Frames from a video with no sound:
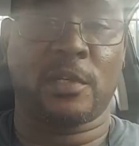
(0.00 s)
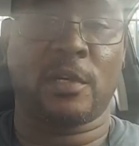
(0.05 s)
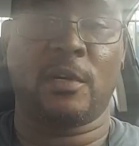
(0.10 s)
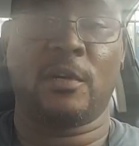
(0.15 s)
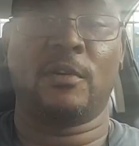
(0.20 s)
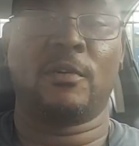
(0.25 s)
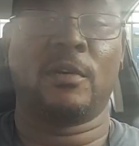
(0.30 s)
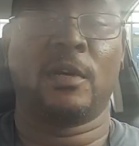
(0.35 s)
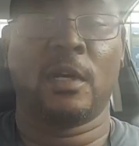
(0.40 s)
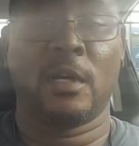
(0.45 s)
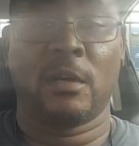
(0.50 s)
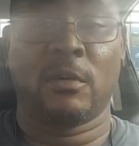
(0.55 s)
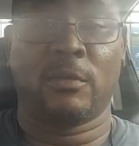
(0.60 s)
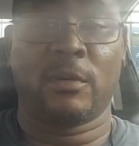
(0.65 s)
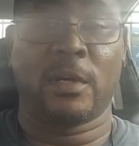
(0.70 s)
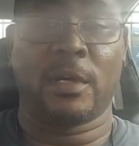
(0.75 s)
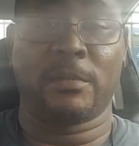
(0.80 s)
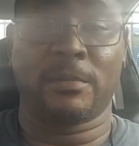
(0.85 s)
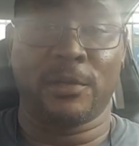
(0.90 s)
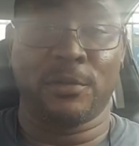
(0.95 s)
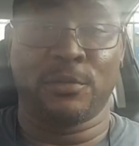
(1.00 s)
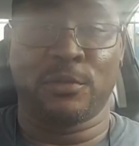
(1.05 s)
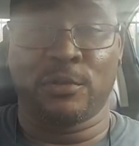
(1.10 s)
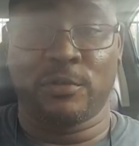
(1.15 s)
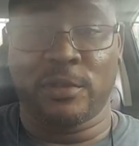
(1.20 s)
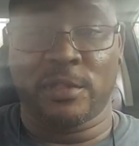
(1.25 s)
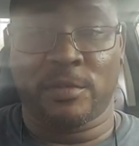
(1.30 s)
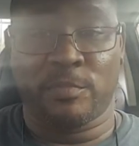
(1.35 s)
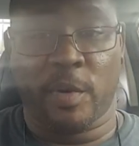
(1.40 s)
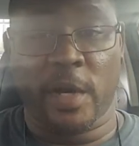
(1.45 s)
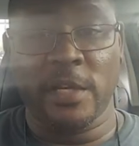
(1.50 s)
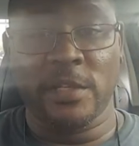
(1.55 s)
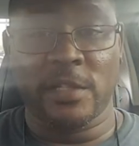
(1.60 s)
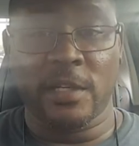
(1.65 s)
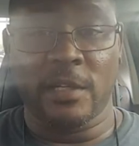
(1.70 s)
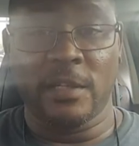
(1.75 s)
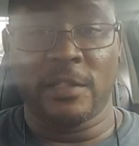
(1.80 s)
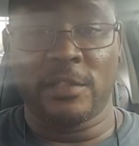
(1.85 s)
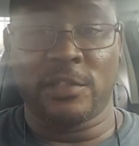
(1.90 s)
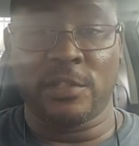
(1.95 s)
so what I'm going to do is
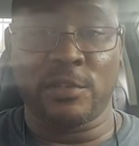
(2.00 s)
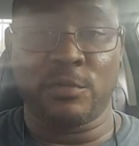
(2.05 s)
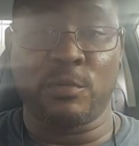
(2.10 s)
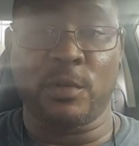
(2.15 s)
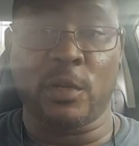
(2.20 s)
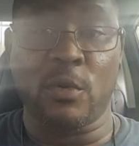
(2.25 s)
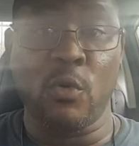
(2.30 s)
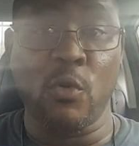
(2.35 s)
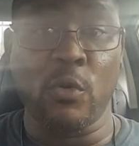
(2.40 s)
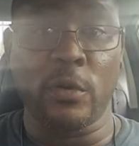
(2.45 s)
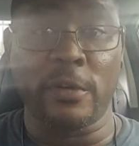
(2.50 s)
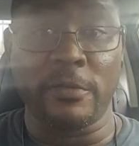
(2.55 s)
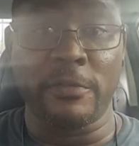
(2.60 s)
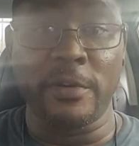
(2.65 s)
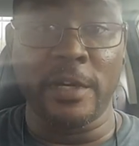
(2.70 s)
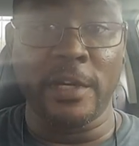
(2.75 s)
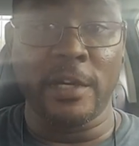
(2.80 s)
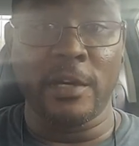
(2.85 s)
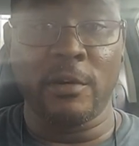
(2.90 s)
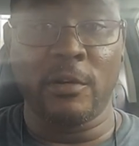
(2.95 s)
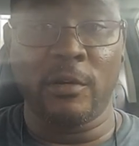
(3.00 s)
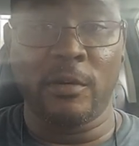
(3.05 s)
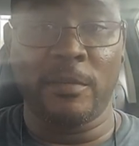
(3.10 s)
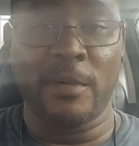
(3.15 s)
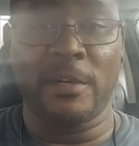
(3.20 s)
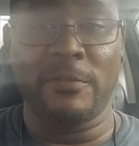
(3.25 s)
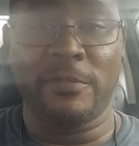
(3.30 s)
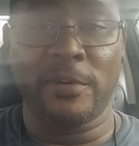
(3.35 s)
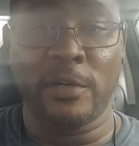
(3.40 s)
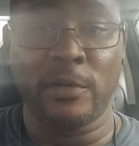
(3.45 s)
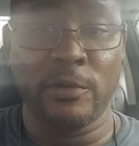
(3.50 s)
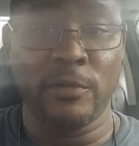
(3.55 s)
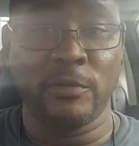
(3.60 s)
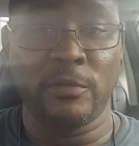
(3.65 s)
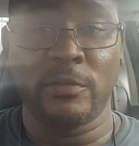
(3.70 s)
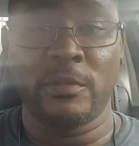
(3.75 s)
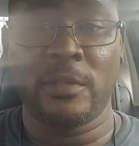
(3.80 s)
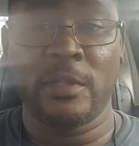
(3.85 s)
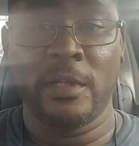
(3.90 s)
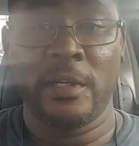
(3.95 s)
basically just record the video on my
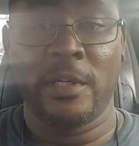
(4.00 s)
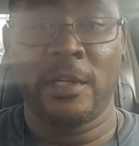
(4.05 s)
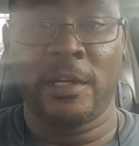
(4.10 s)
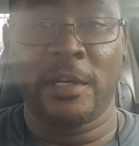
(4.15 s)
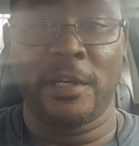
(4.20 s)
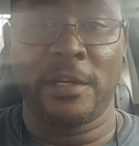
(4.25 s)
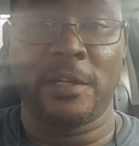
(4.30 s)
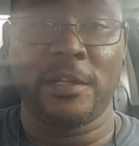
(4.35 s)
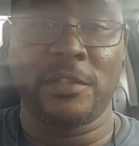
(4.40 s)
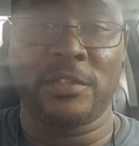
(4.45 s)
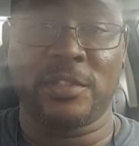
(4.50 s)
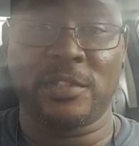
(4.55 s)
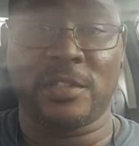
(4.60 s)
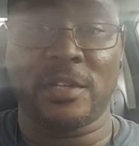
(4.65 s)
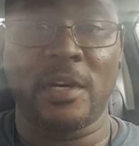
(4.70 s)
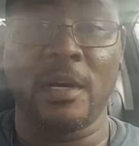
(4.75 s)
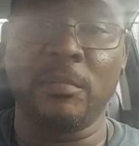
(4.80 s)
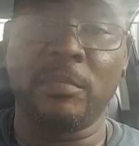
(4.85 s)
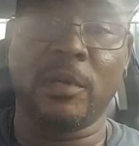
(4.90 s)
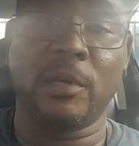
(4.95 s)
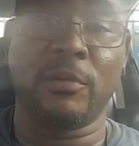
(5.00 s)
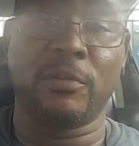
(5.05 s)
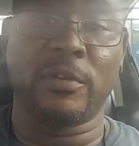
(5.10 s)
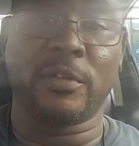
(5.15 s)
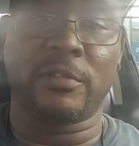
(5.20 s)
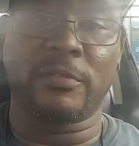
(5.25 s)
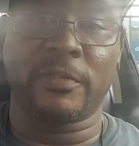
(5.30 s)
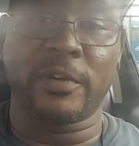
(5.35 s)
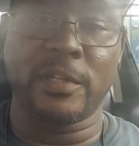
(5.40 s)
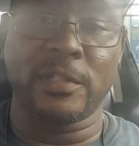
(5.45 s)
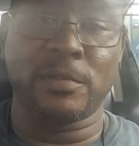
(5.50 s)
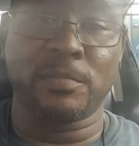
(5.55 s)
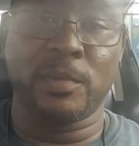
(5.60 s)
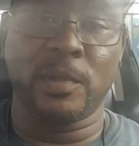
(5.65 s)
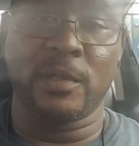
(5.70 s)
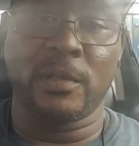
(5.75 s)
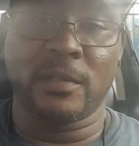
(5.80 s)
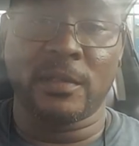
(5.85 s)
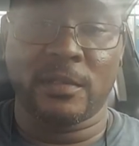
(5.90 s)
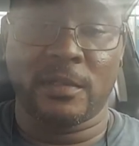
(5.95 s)
phone and then just upload it to
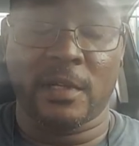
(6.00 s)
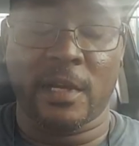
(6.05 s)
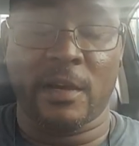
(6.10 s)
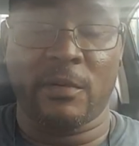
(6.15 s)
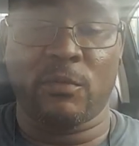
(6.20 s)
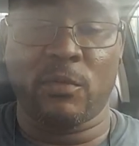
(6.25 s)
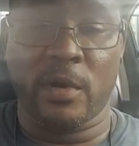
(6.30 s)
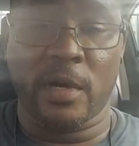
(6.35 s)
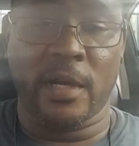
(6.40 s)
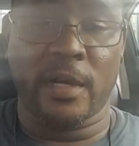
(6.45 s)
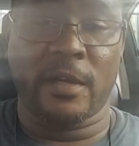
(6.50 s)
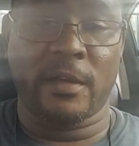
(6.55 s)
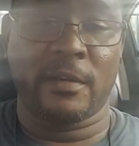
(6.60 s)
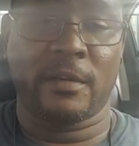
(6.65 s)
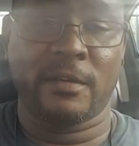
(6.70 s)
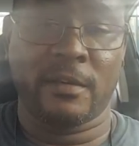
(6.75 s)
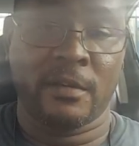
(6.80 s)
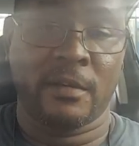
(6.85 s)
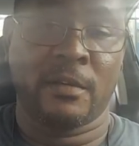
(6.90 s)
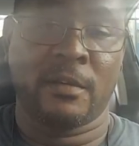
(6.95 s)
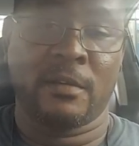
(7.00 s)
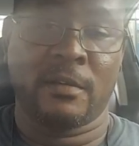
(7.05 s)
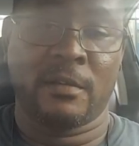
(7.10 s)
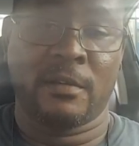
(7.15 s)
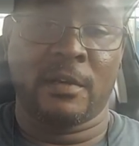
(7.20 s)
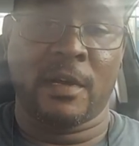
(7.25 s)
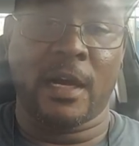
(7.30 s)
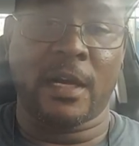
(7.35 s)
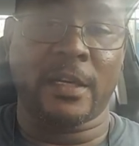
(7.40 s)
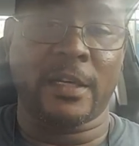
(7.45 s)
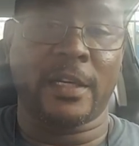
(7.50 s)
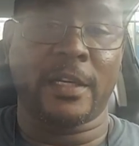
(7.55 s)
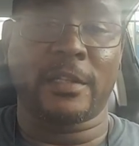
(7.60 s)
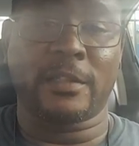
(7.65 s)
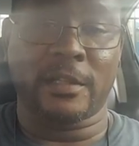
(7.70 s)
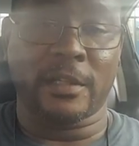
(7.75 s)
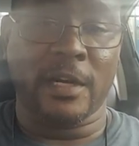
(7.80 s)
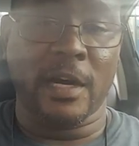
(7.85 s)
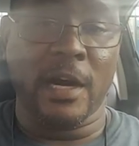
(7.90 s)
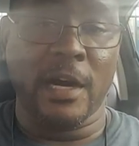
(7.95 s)
Facebook. That way I can
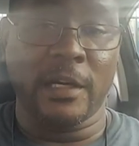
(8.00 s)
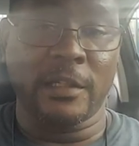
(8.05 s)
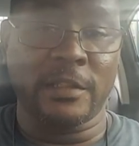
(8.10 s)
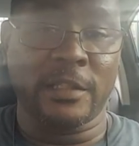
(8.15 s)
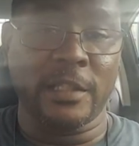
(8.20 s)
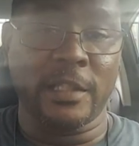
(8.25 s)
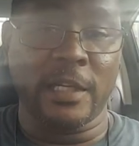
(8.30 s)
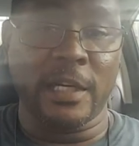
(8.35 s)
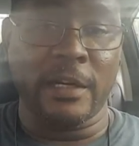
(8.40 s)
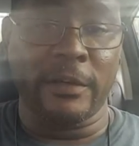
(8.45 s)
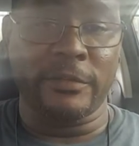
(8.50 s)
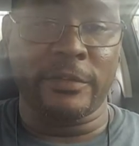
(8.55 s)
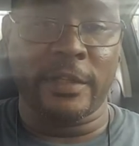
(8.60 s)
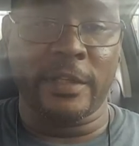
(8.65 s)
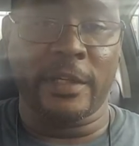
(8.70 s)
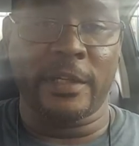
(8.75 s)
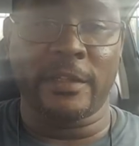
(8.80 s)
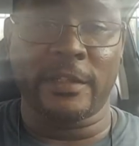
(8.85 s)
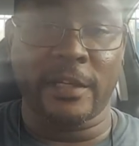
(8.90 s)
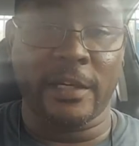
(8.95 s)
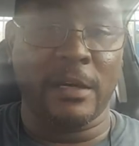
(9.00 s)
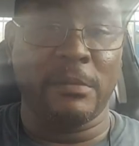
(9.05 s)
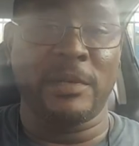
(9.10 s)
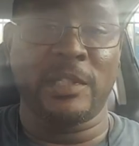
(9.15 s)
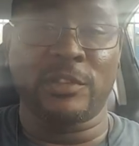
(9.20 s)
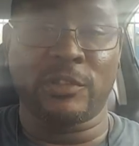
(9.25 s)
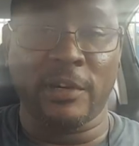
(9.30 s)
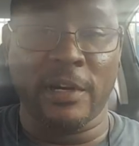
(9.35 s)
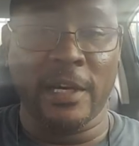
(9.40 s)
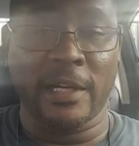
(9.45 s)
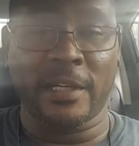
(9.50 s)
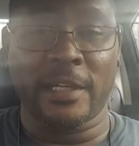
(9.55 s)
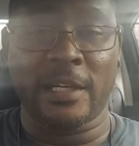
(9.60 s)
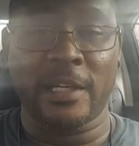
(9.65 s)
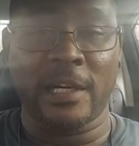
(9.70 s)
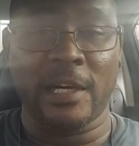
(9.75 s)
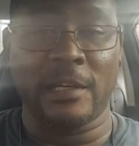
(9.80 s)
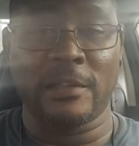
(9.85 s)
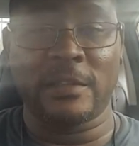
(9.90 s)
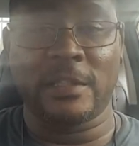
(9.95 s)
get the content out there that I've been trying to
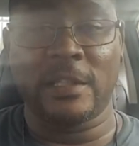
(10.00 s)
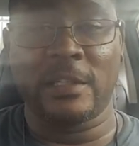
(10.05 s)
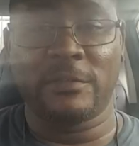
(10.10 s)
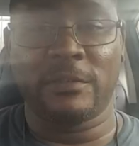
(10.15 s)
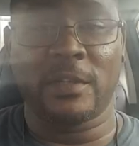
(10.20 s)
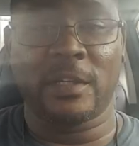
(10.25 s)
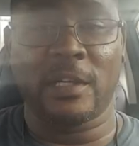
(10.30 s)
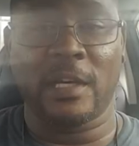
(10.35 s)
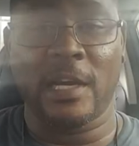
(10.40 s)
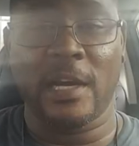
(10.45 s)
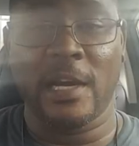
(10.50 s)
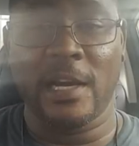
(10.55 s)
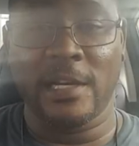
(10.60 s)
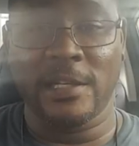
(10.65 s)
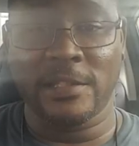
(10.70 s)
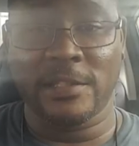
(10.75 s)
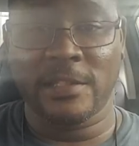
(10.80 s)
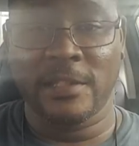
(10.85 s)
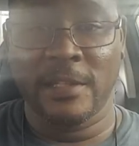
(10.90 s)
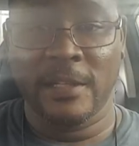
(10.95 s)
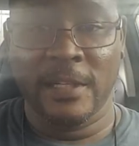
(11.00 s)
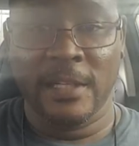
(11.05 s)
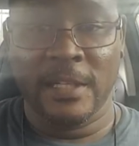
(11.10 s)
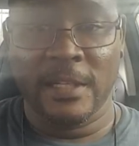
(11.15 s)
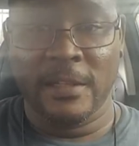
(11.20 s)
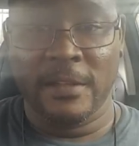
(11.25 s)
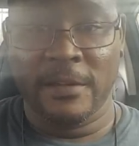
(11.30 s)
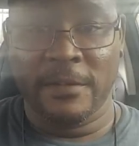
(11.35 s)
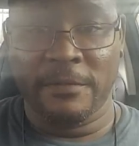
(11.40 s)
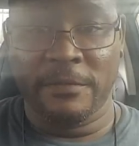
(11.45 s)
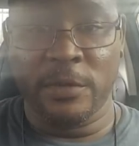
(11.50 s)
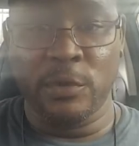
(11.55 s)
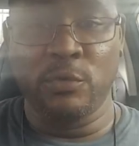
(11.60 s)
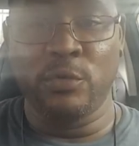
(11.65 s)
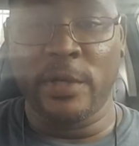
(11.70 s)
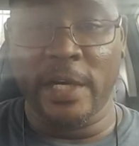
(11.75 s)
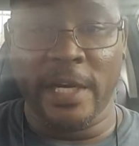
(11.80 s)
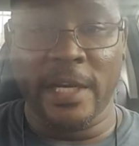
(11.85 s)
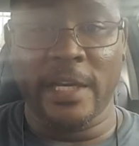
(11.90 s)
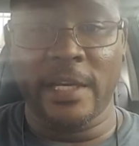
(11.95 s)
get out there for the last
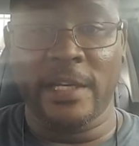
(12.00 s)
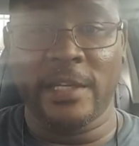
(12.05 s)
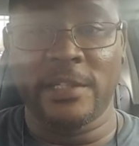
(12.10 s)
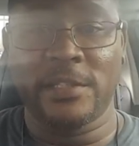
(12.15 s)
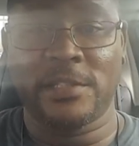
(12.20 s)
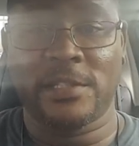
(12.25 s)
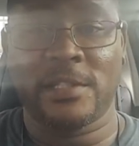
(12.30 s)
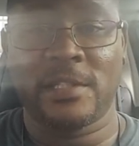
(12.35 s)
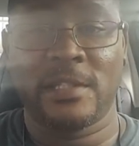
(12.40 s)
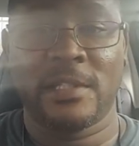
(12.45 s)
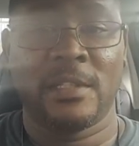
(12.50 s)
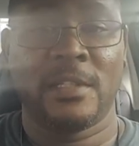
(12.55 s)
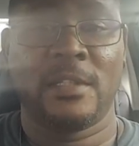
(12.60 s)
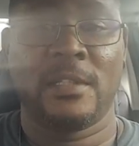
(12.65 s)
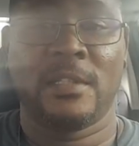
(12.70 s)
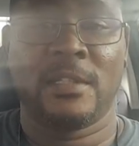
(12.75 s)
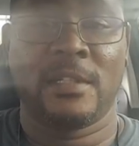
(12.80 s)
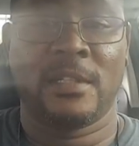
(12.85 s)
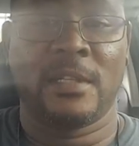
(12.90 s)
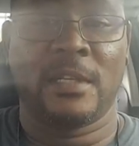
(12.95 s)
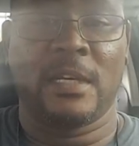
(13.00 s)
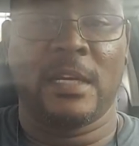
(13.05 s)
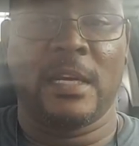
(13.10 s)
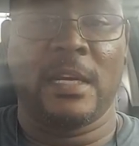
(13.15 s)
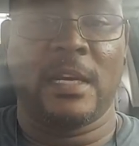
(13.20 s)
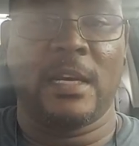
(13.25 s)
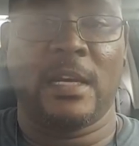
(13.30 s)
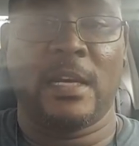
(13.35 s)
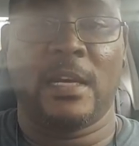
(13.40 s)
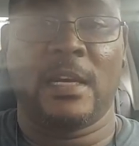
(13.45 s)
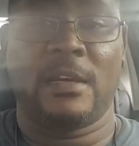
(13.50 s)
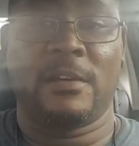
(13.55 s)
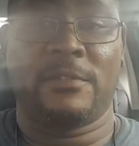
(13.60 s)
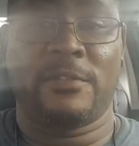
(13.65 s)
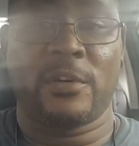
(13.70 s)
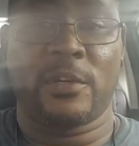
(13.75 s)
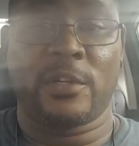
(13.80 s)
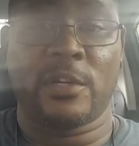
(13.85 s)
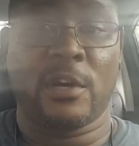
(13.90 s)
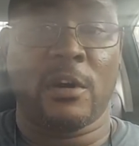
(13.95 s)
few days, and
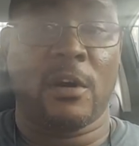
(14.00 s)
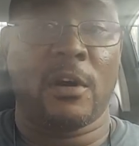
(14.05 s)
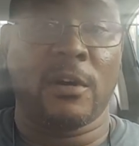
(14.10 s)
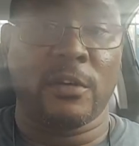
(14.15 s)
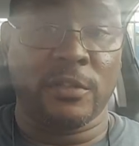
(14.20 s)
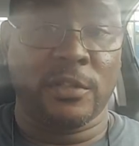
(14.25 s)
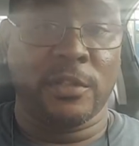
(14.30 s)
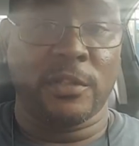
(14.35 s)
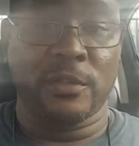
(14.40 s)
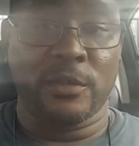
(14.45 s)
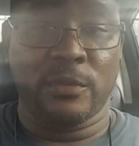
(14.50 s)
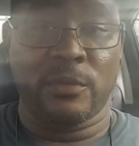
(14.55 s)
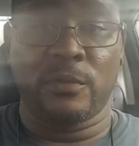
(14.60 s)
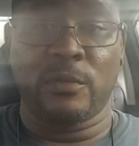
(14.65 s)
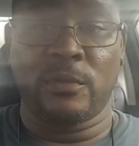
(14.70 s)
for y'all to